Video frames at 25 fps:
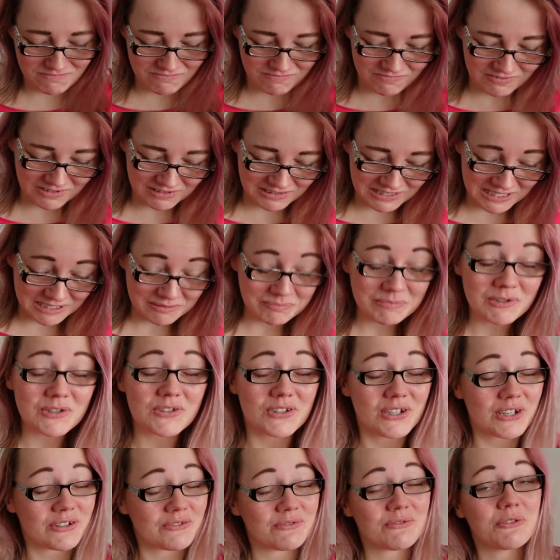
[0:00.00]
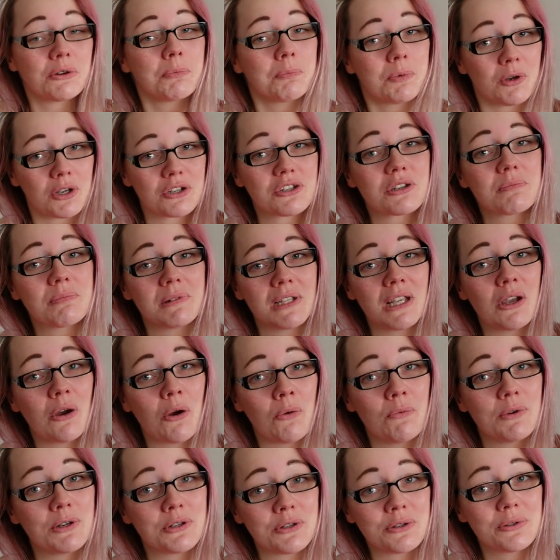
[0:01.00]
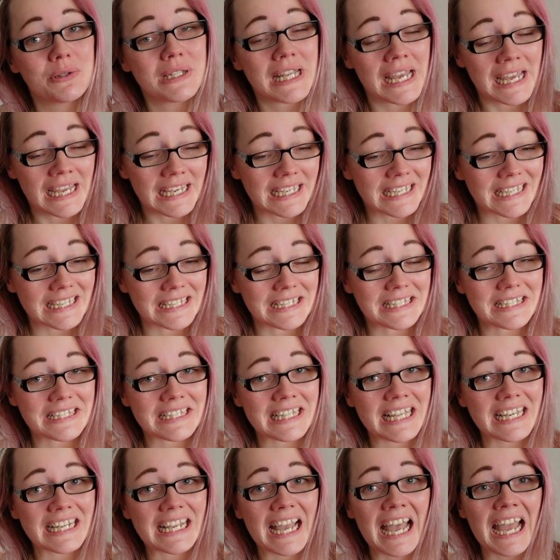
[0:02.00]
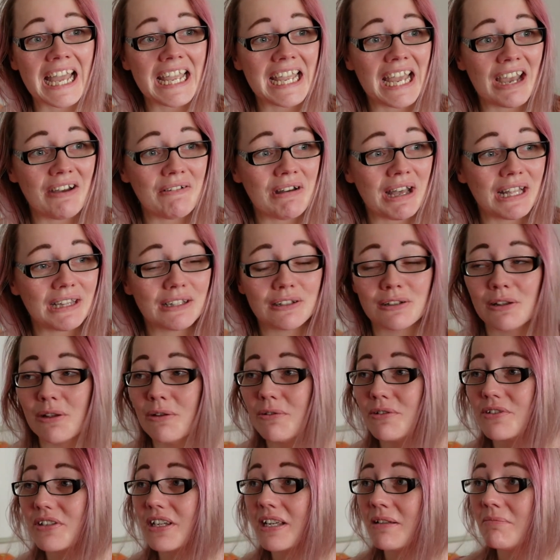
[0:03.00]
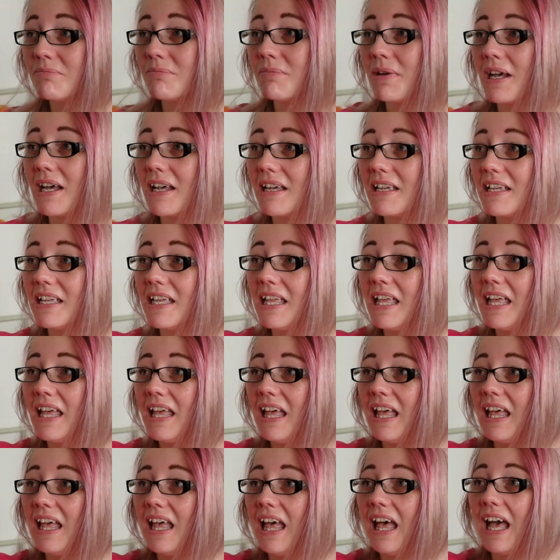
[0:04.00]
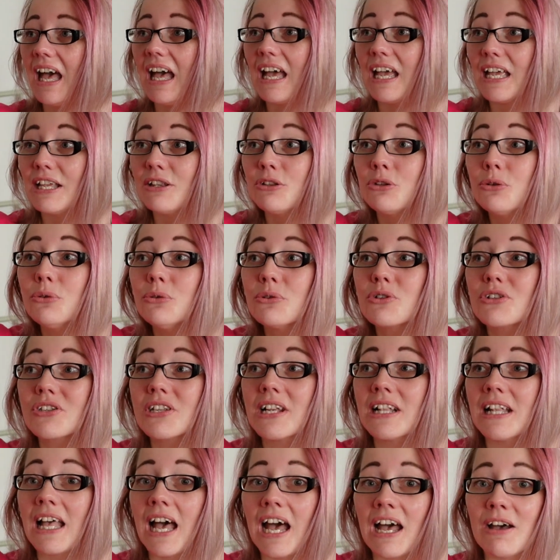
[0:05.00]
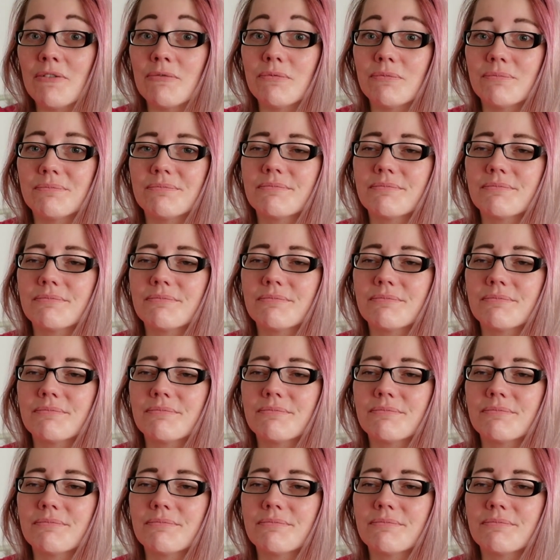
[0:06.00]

well, like my socks, for possibly over 2 decades. Like, I have had clothes in my, I do still have,